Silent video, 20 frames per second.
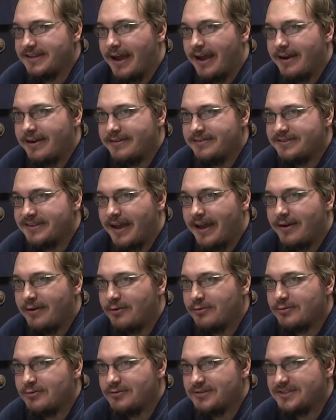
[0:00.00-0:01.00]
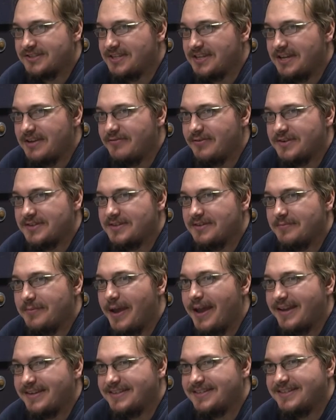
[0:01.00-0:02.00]
dad Uncle Steve is the
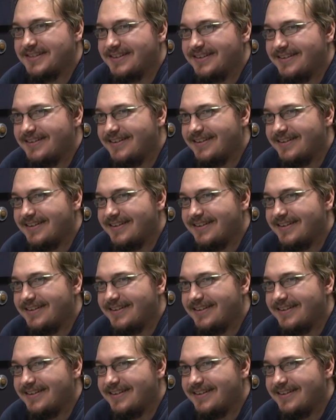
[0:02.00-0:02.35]
best.